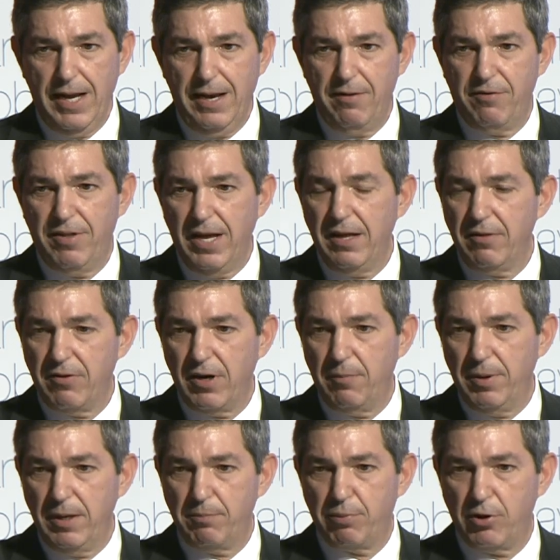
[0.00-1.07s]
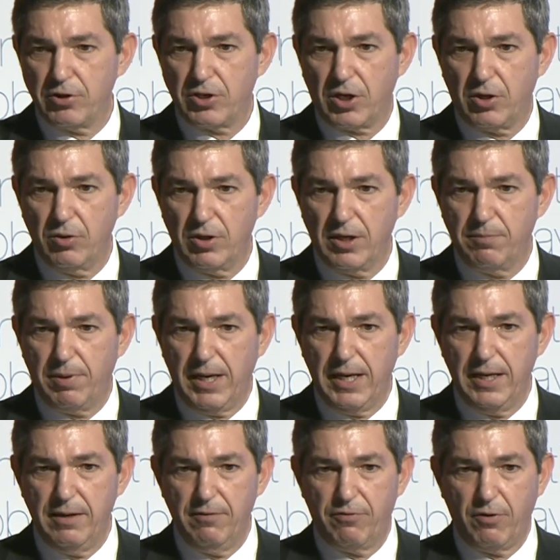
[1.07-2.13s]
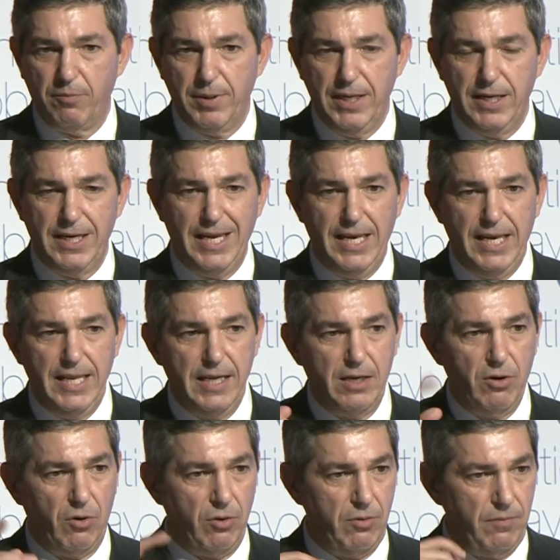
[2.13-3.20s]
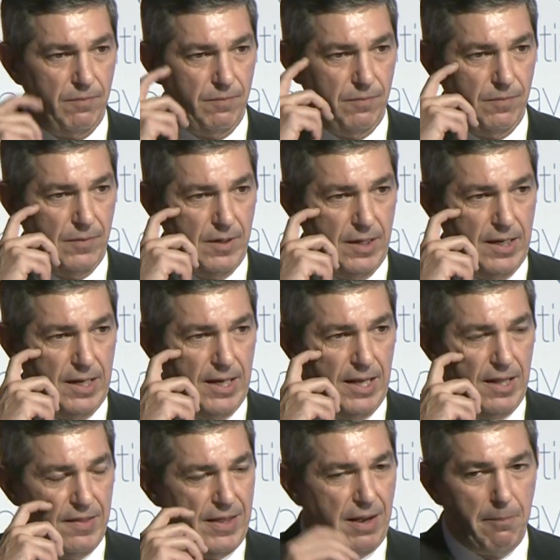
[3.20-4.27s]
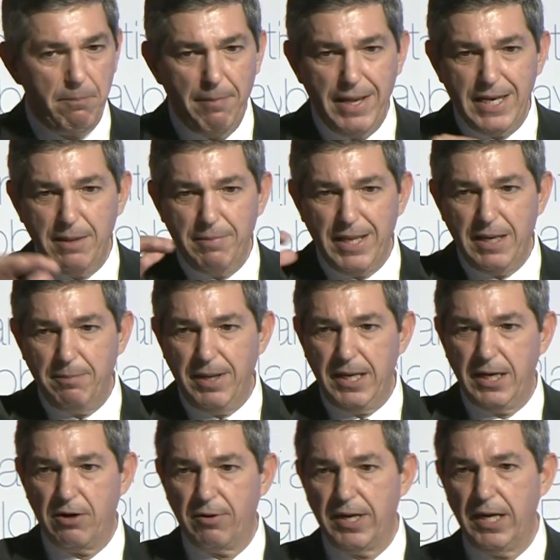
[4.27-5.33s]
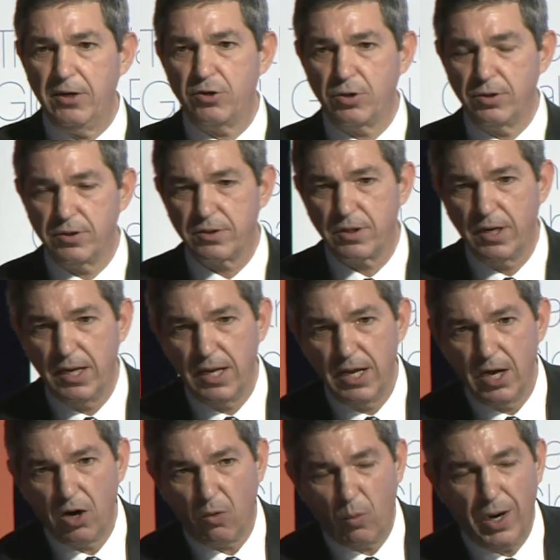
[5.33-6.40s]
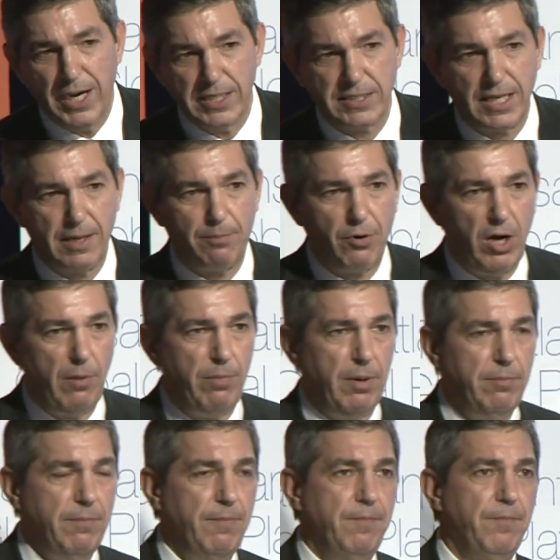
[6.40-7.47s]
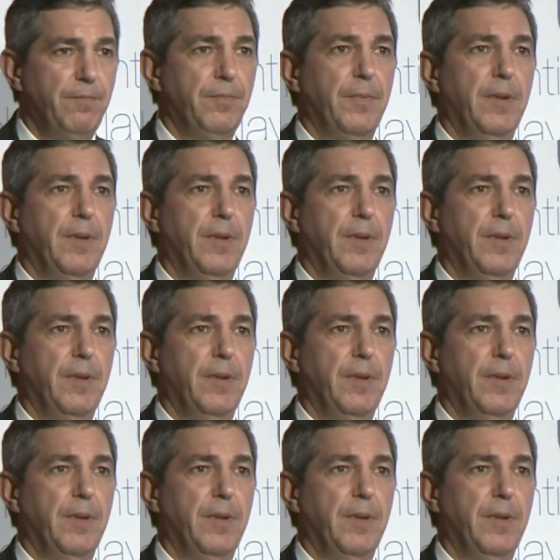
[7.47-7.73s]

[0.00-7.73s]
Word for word: And then they are being persecuted by, for being illegal. There are many, many, many gradations. Why is that a problem?